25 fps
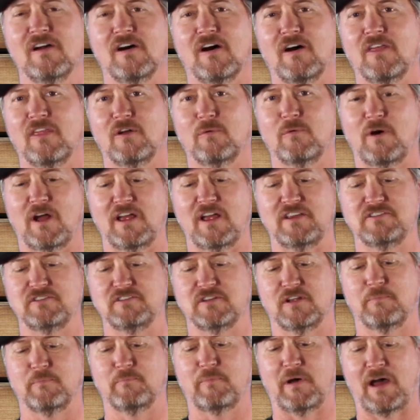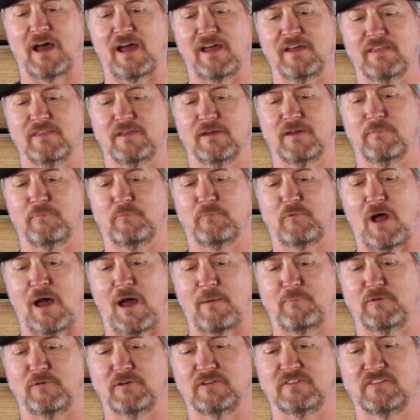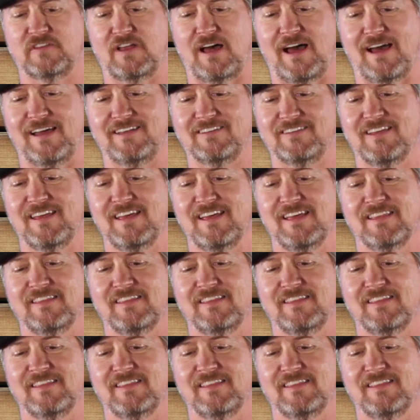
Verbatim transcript: Otherwise, you can buy the proper size.